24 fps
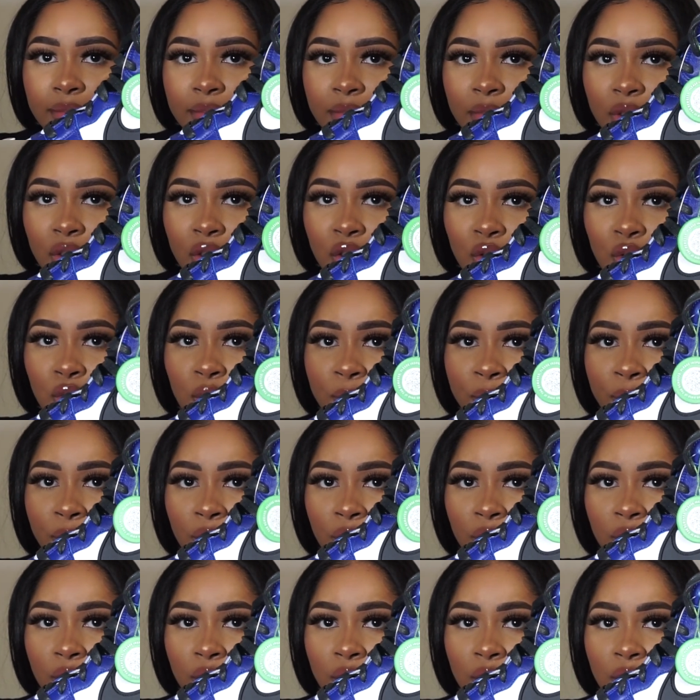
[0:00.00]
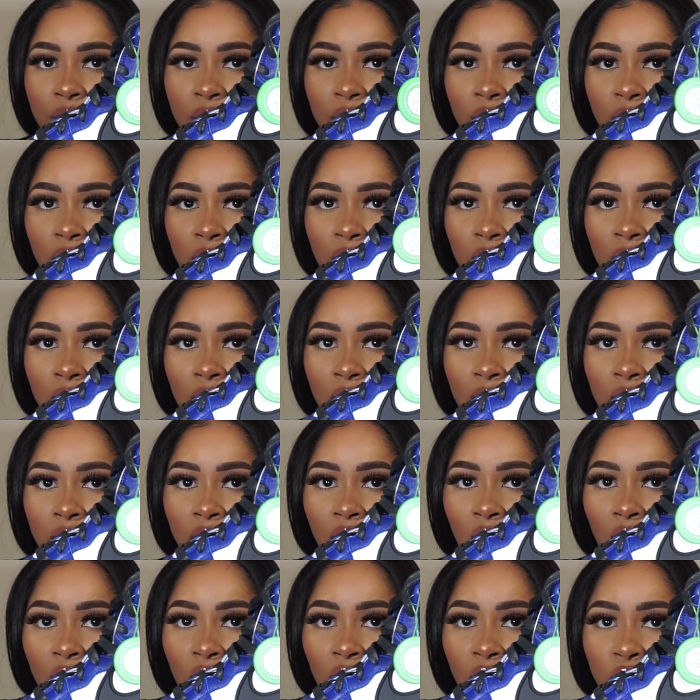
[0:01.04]
super
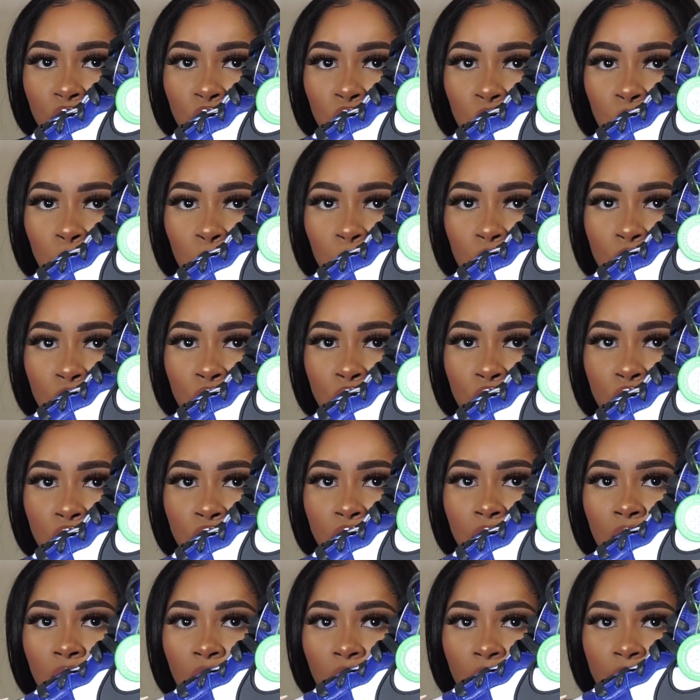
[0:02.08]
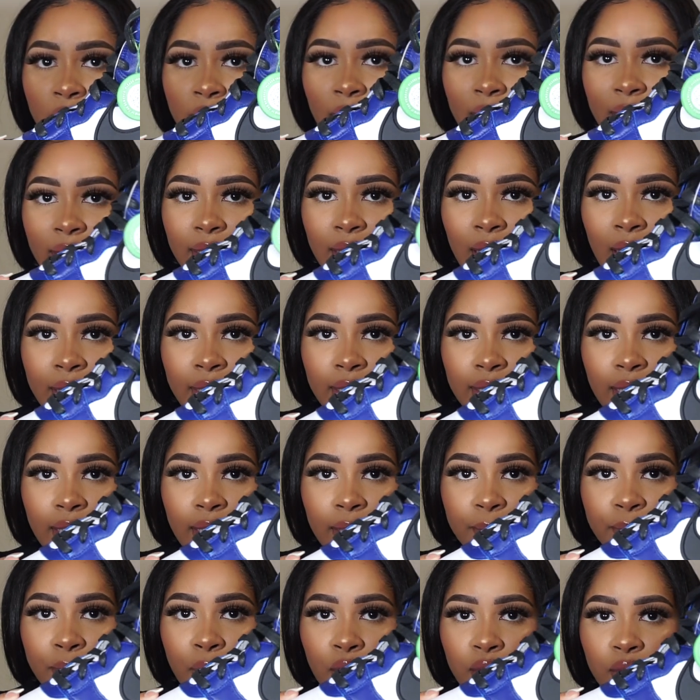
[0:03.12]
large swoosh that it kind of
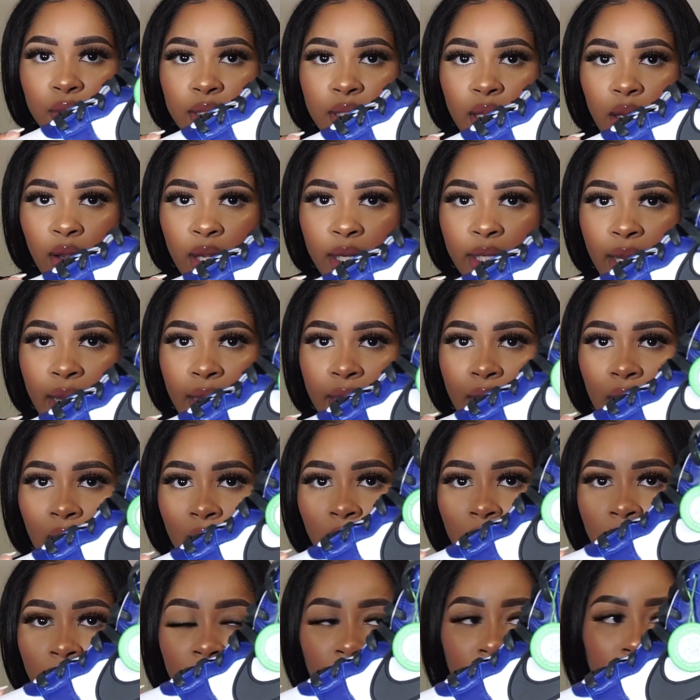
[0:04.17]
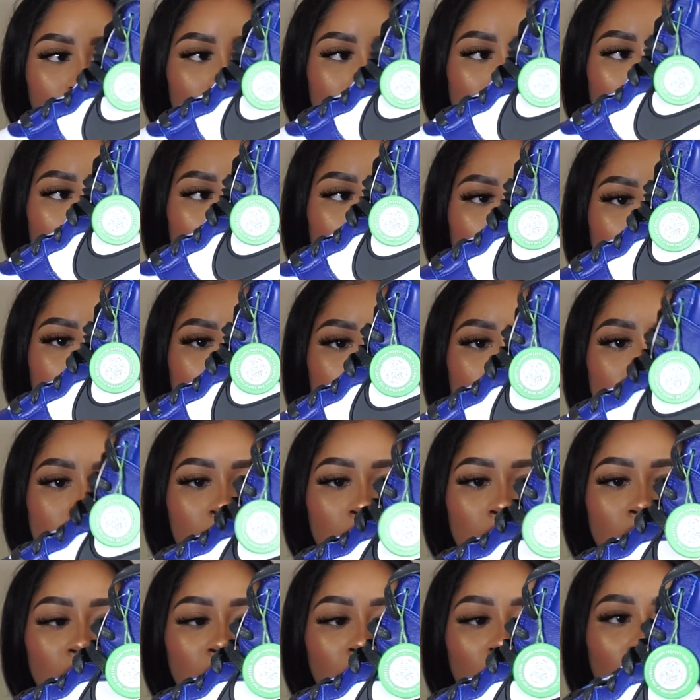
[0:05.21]
like pokes out and hang off the back of the
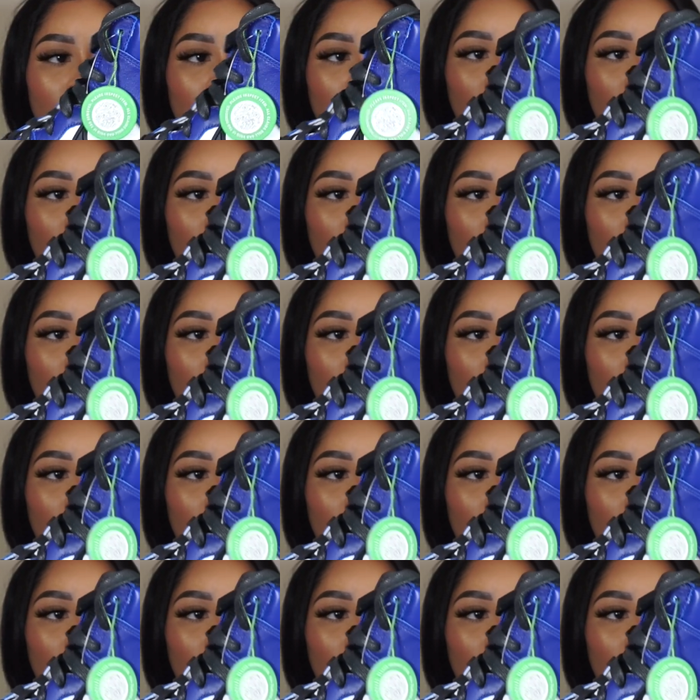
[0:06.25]
sneaker.